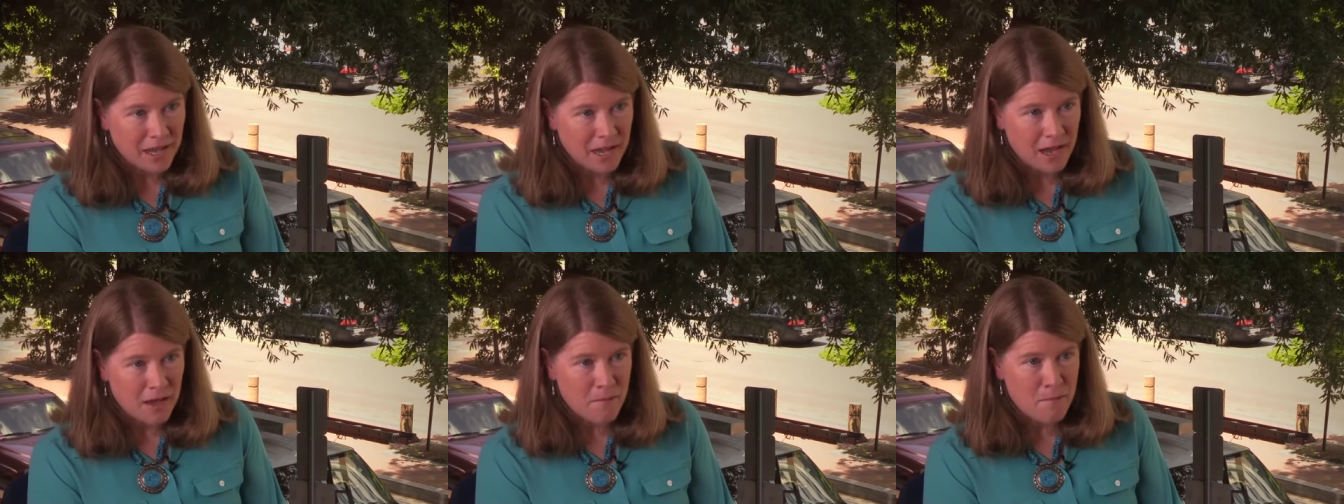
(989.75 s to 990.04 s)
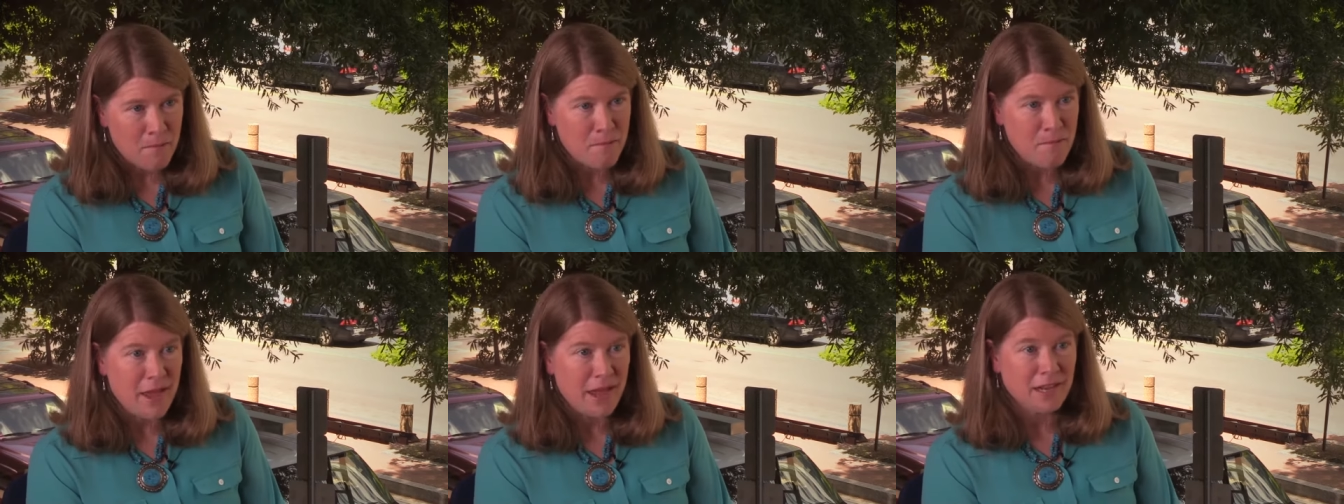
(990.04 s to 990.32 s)

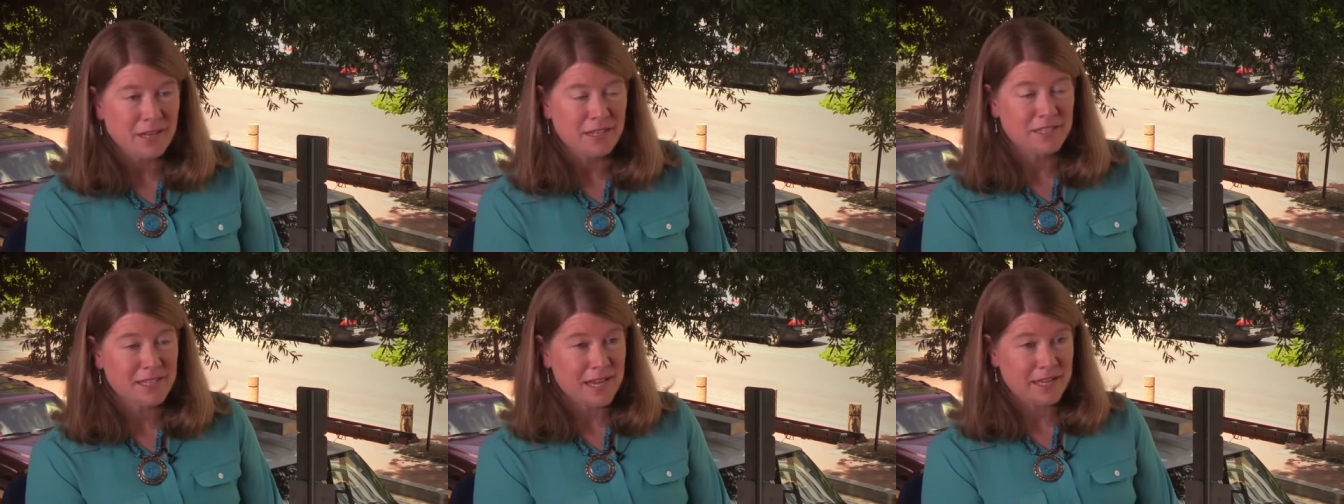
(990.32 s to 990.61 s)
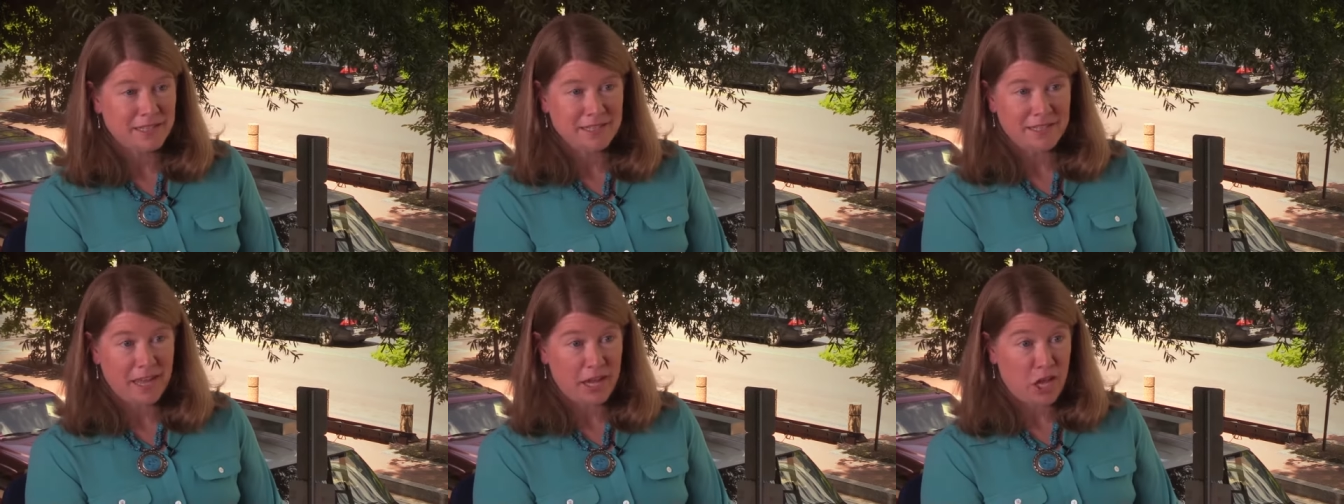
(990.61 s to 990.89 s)
Um,
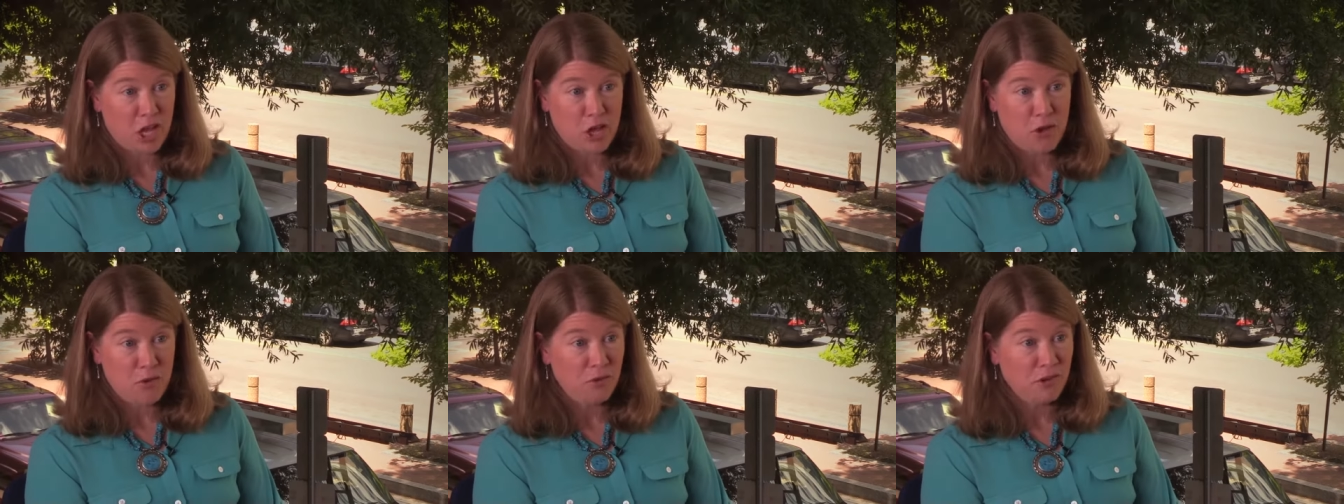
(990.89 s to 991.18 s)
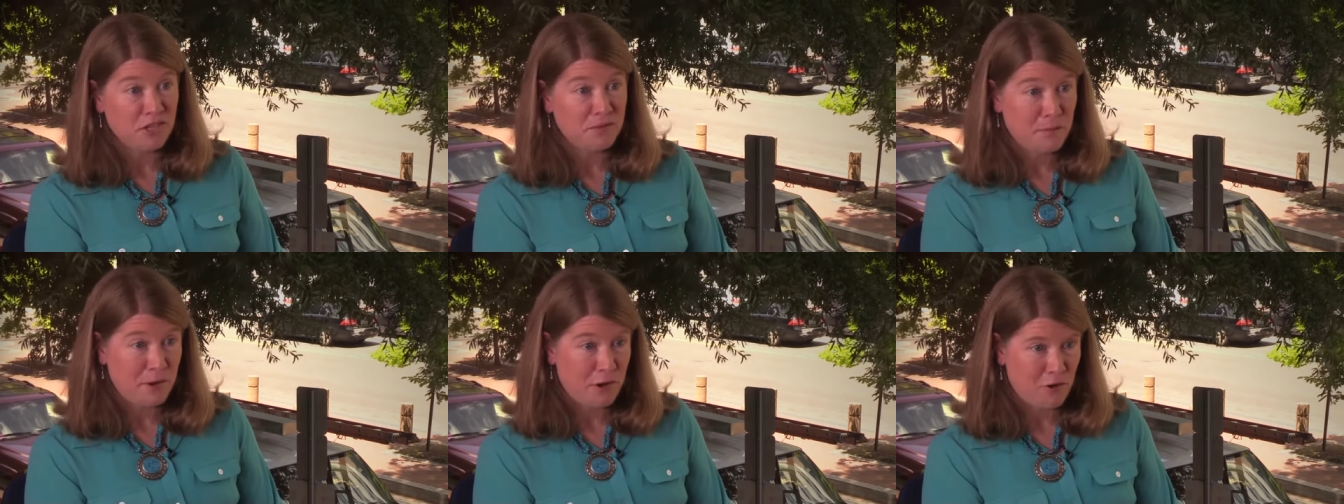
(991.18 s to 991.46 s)
sites like
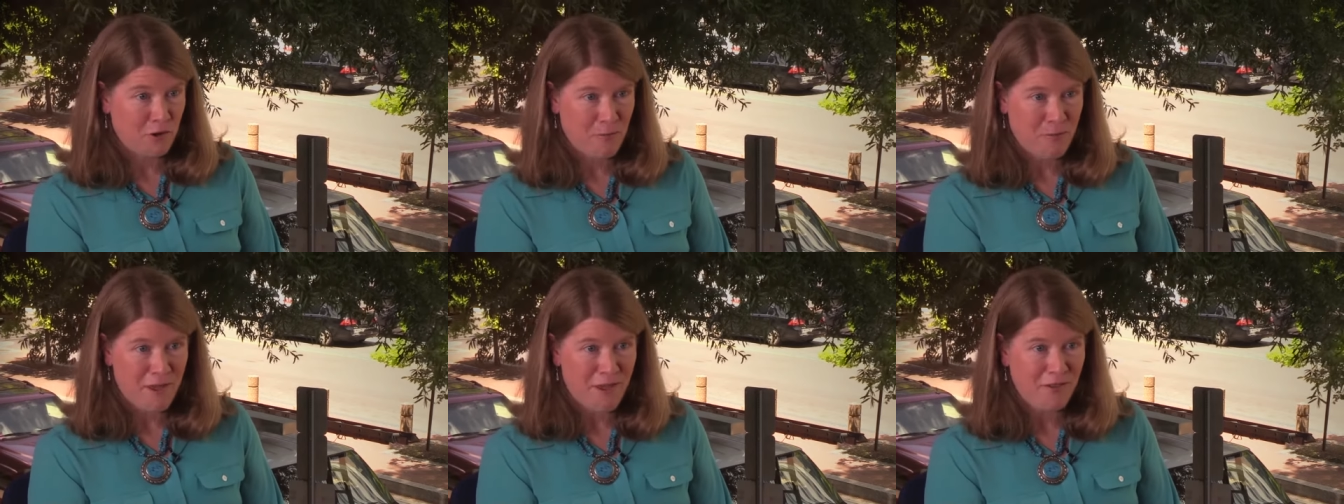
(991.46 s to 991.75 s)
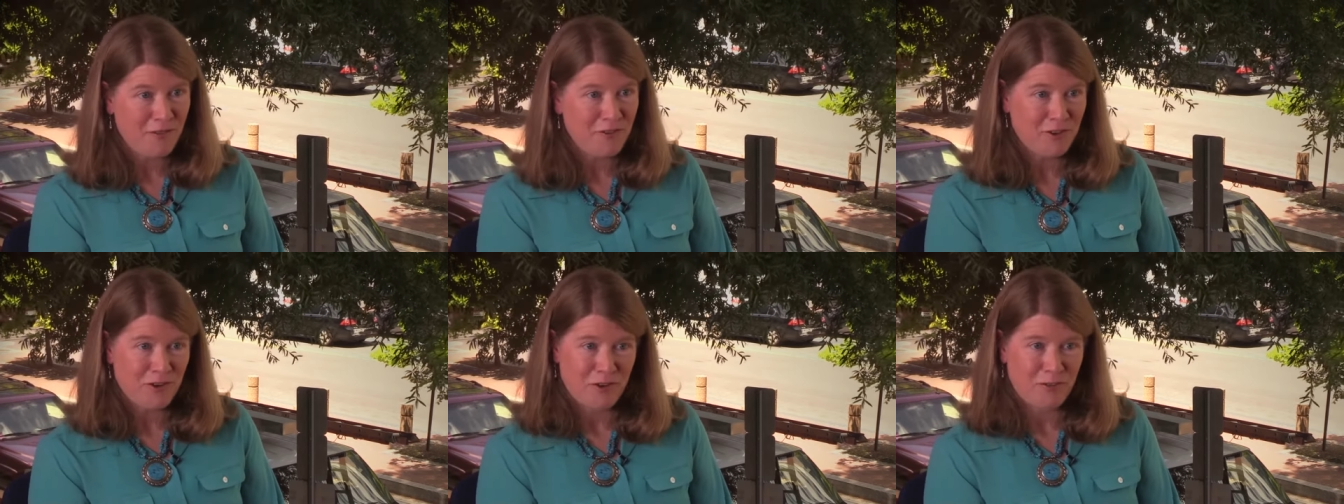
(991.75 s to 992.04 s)
huge
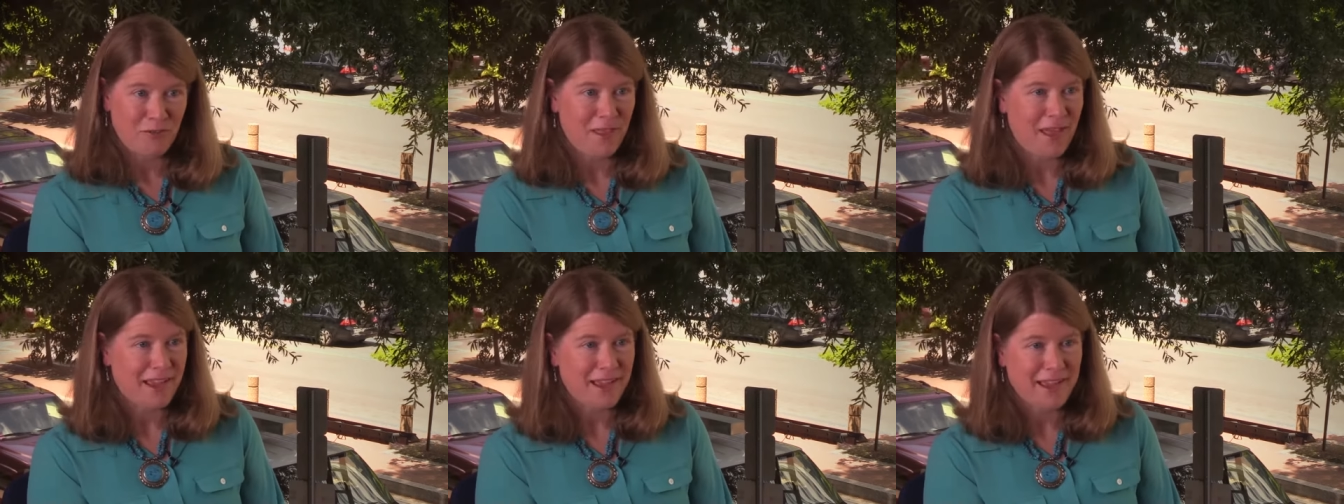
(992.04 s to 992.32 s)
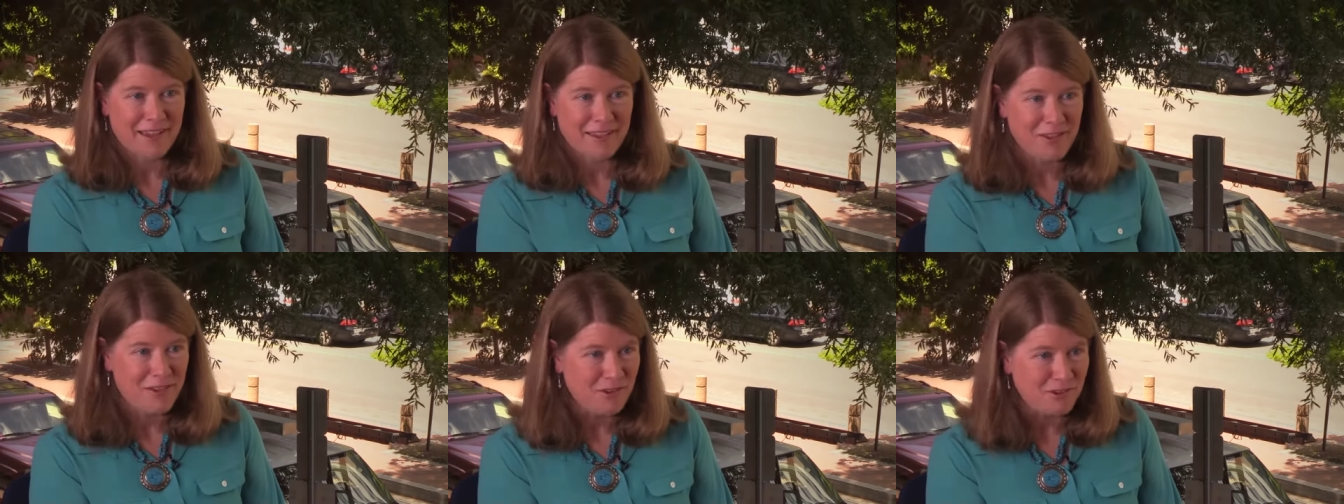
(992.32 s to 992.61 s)
pyramids, you know, like
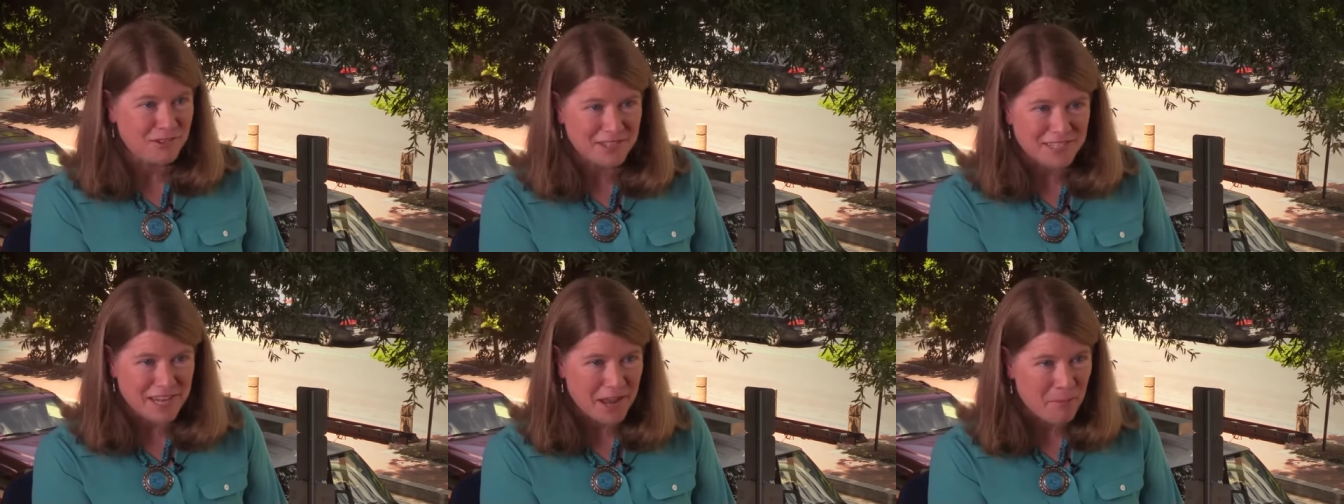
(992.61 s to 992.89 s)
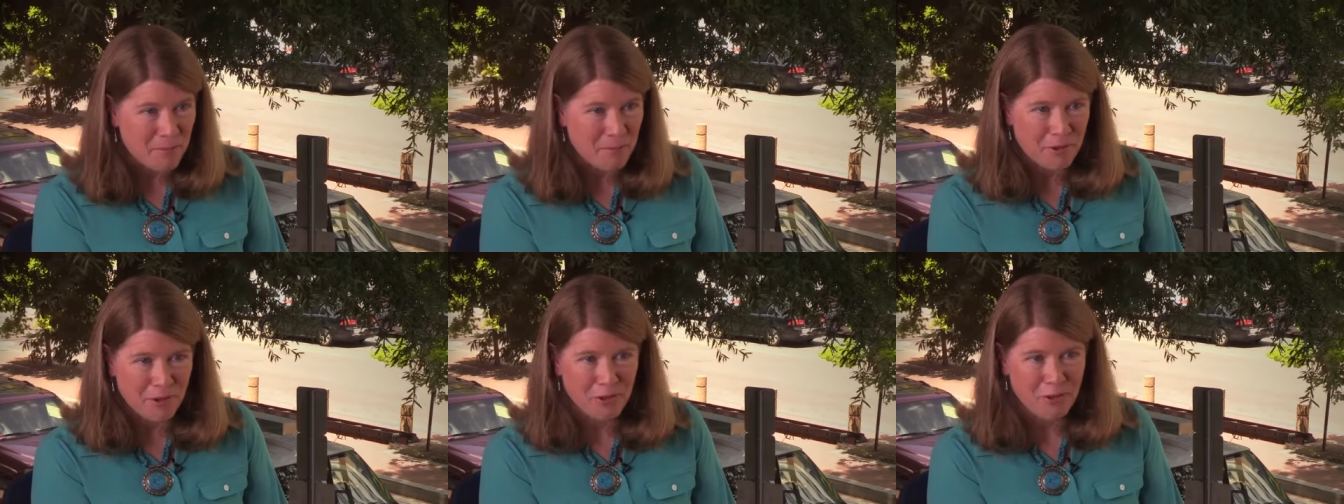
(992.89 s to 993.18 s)
a huge
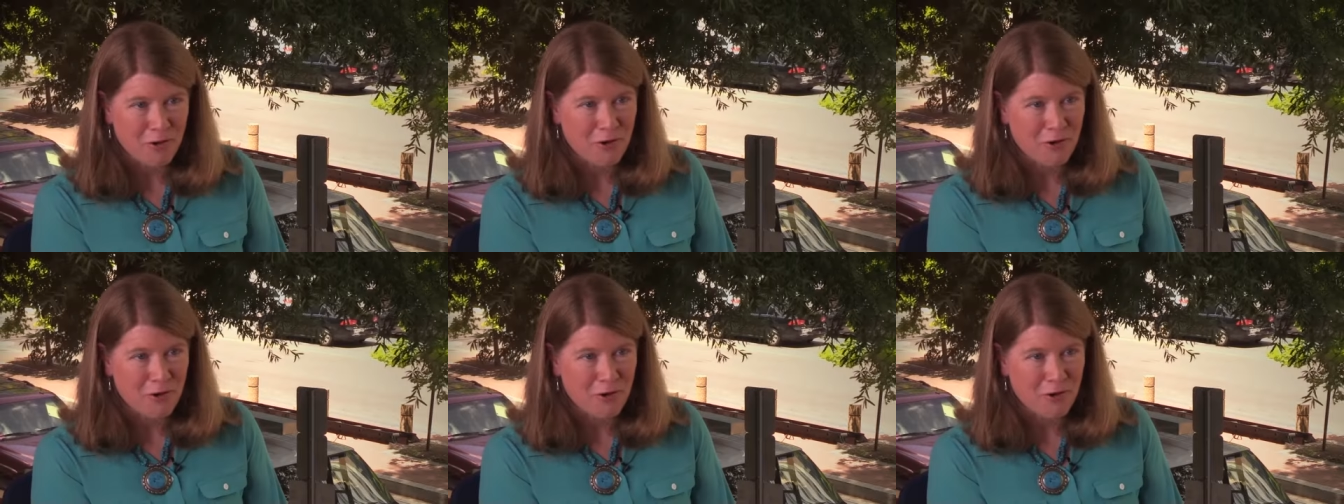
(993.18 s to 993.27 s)
temple